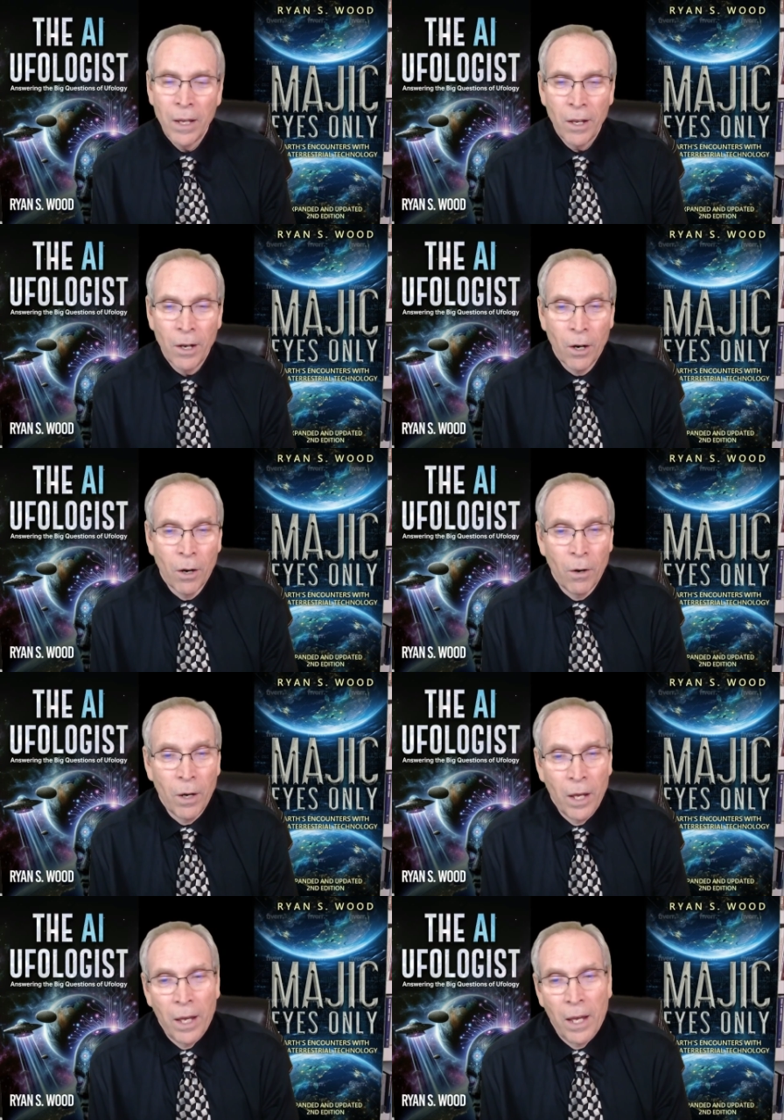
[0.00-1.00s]
You know,
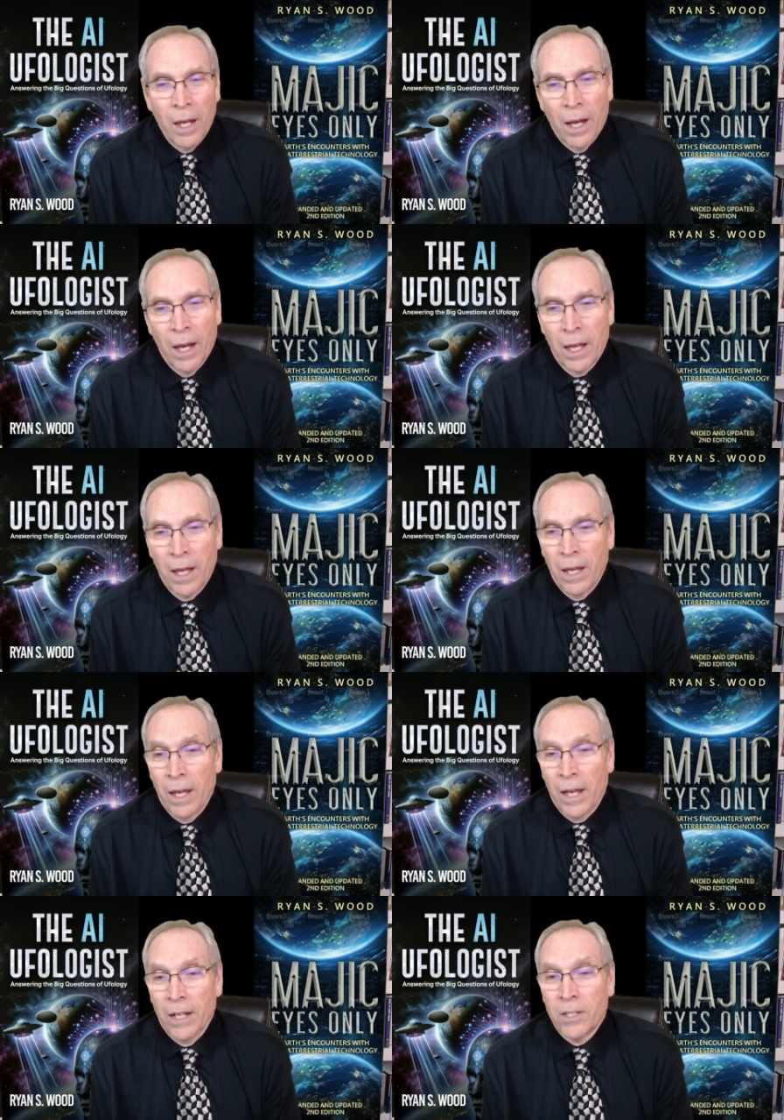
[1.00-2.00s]

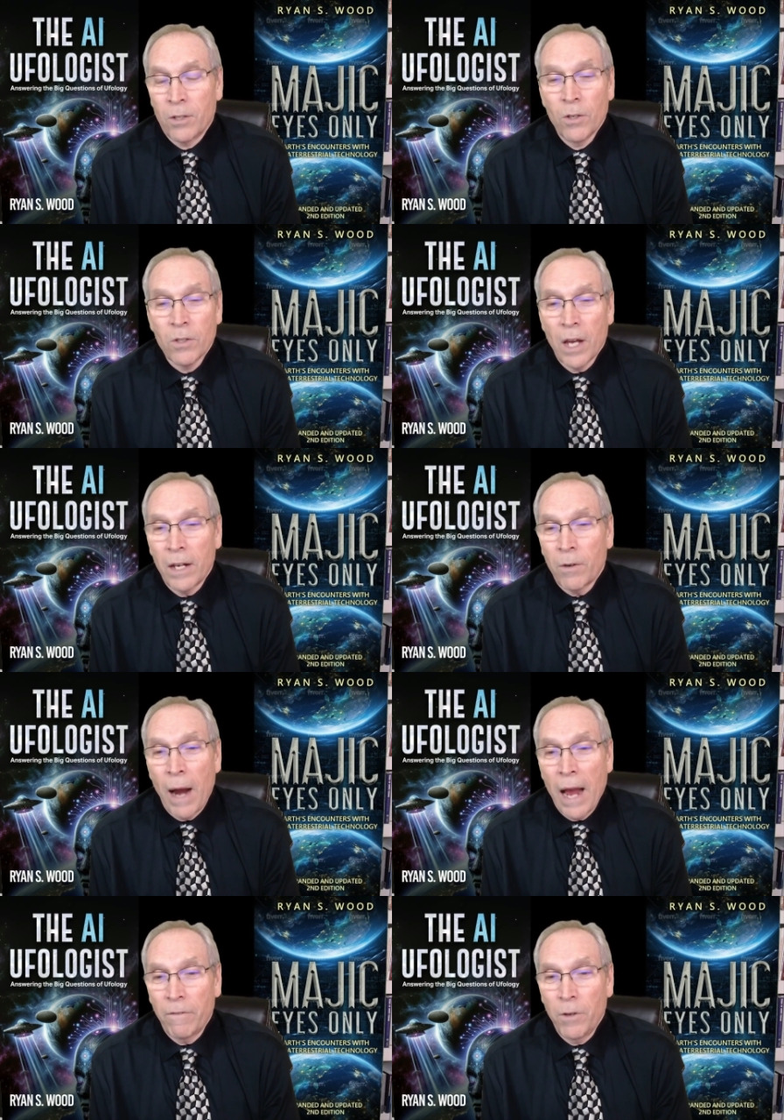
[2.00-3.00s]
as soon as I
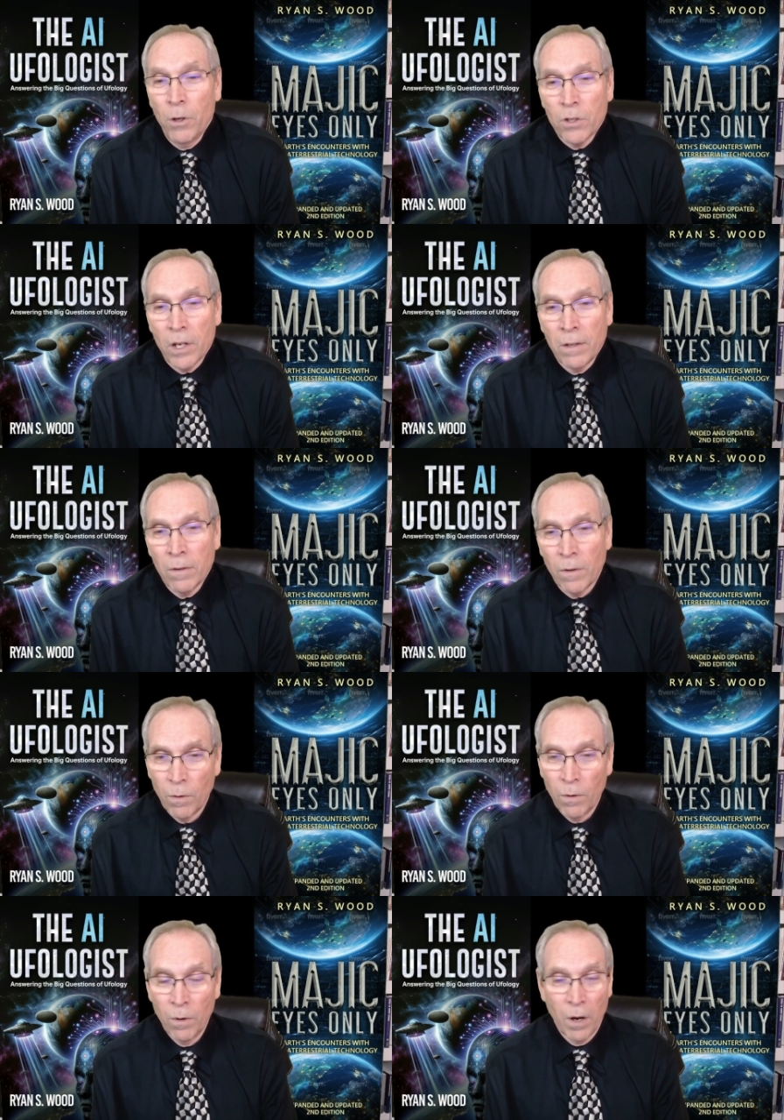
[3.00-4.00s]
crack fusion,
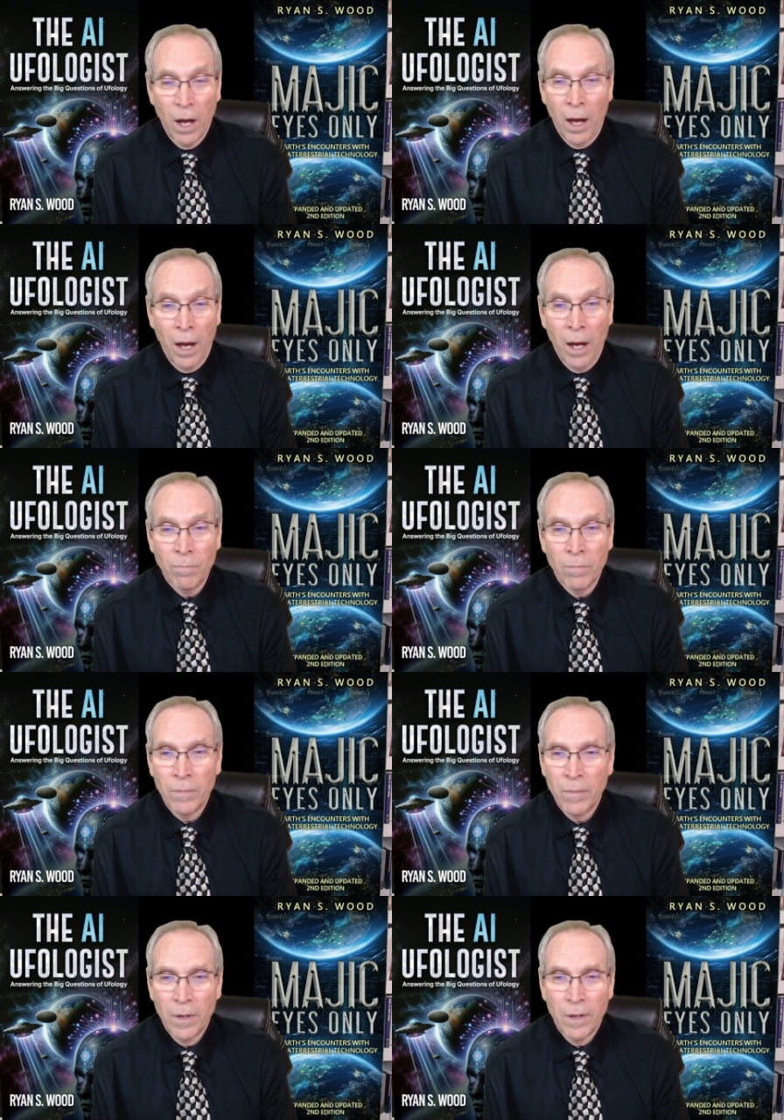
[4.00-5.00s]
um,
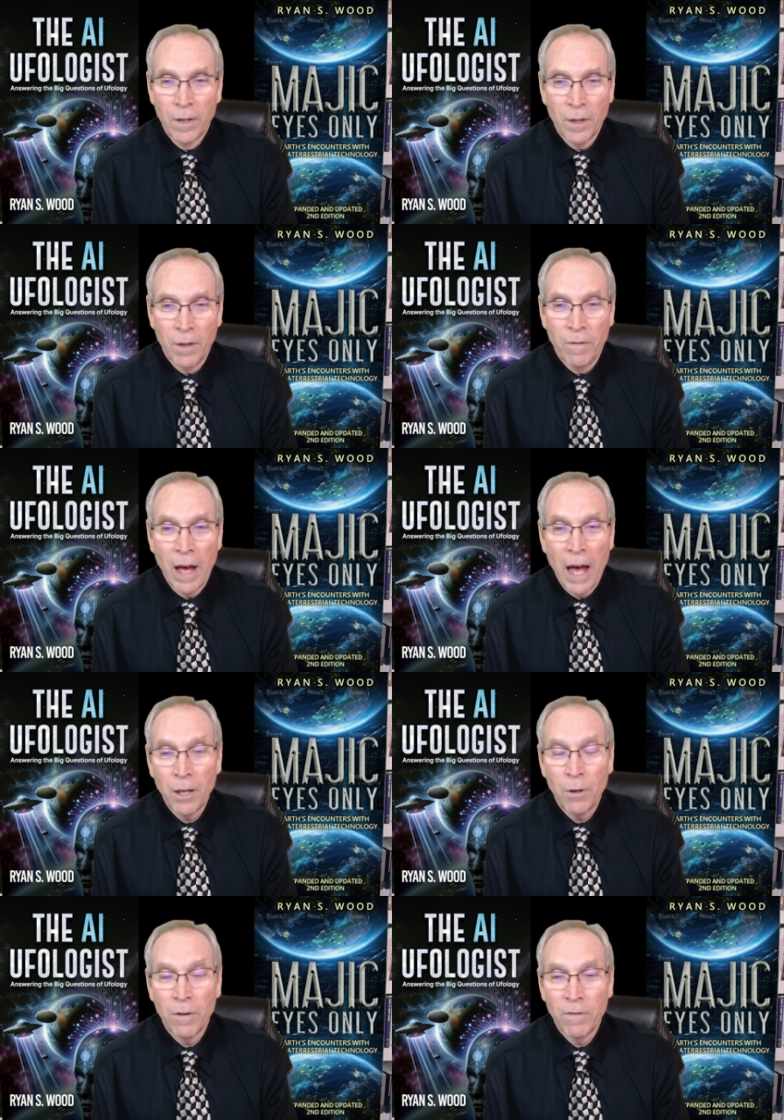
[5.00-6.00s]
the
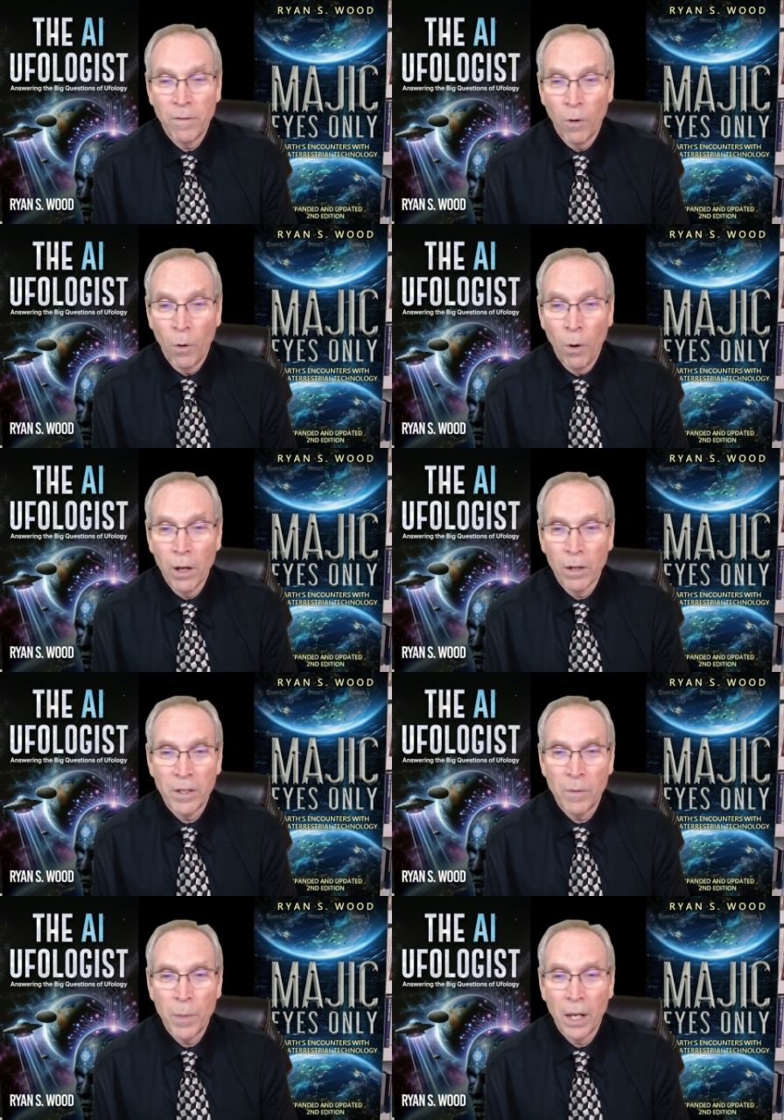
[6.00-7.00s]
value of oil in the
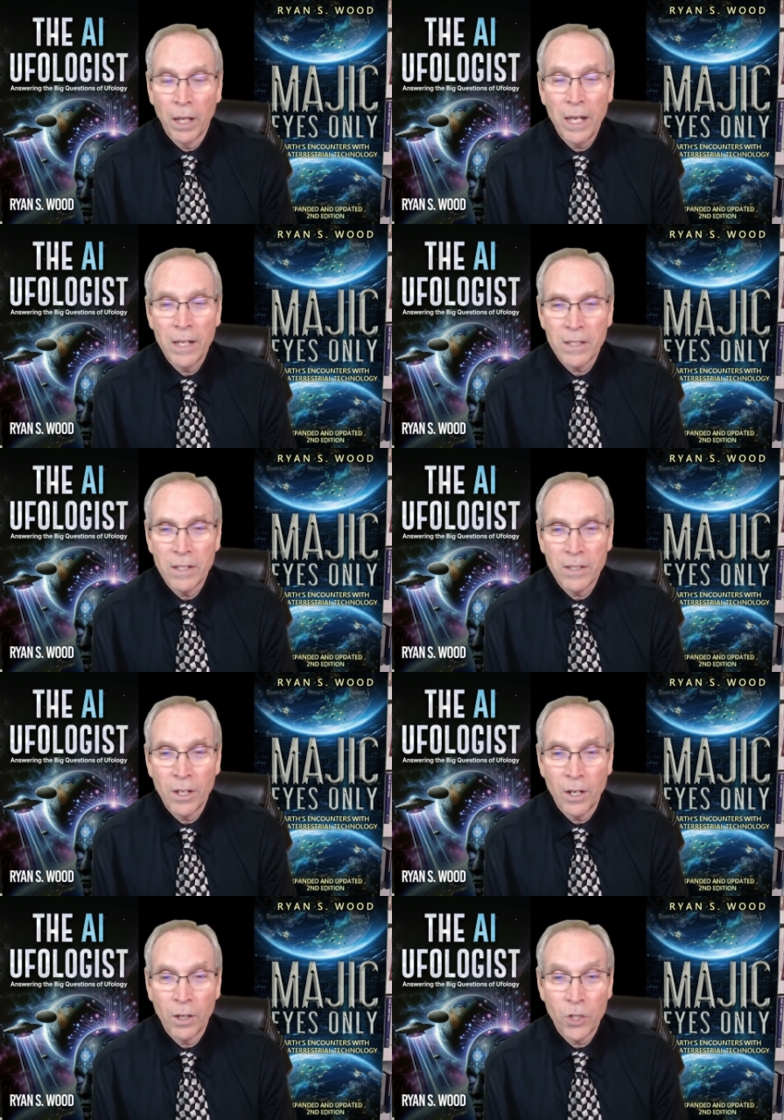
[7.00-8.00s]
Middle East is
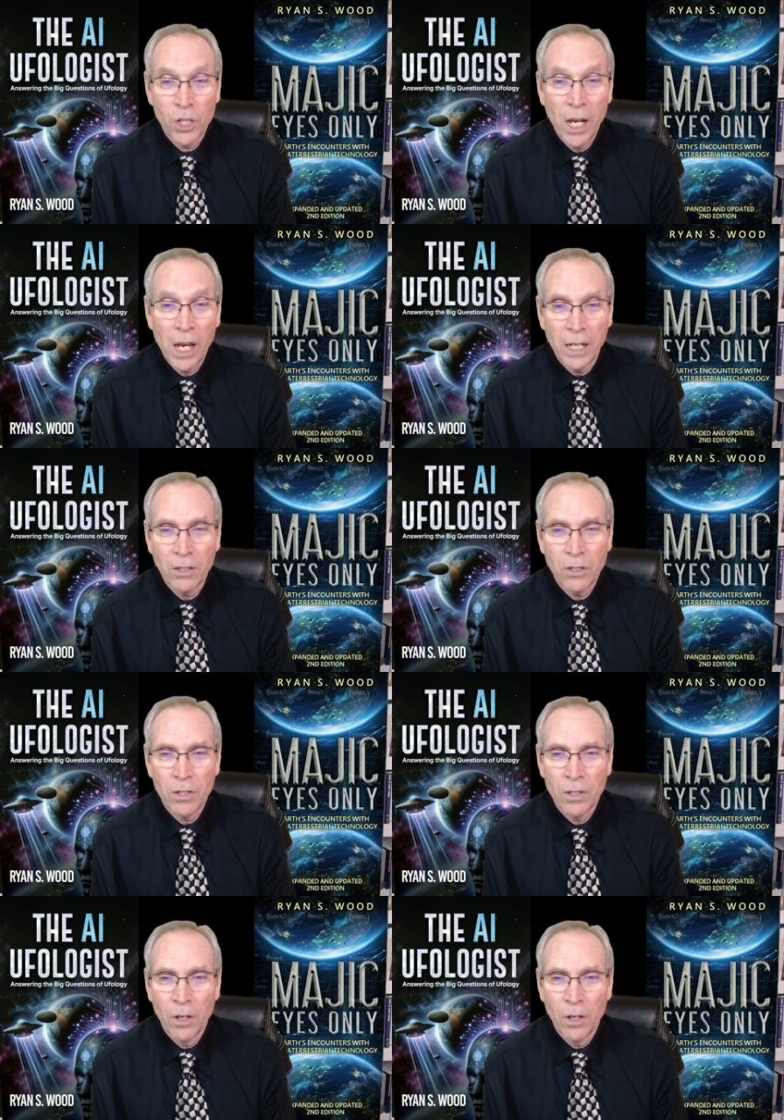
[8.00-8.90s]
going to change.